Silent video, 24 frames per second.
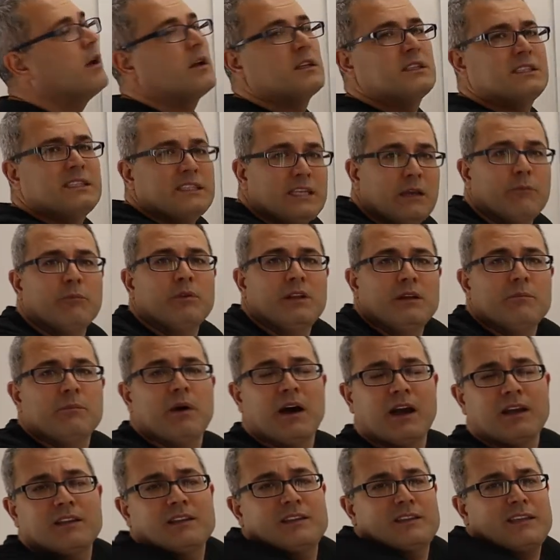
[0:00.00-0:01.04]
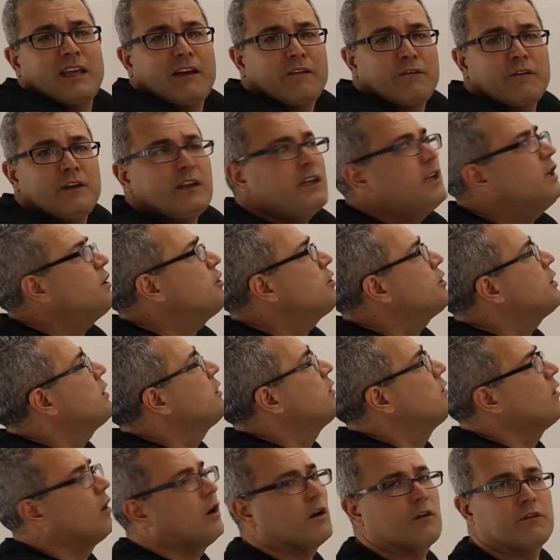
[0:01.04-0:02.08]
simply by the
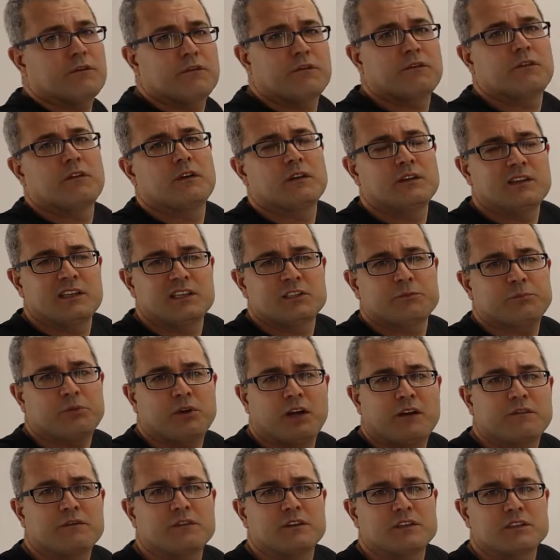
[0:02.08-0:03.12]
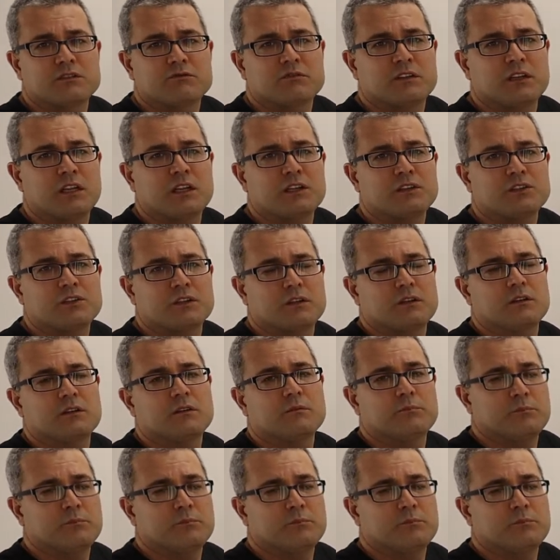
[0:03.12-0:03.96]
definition of this preference relation,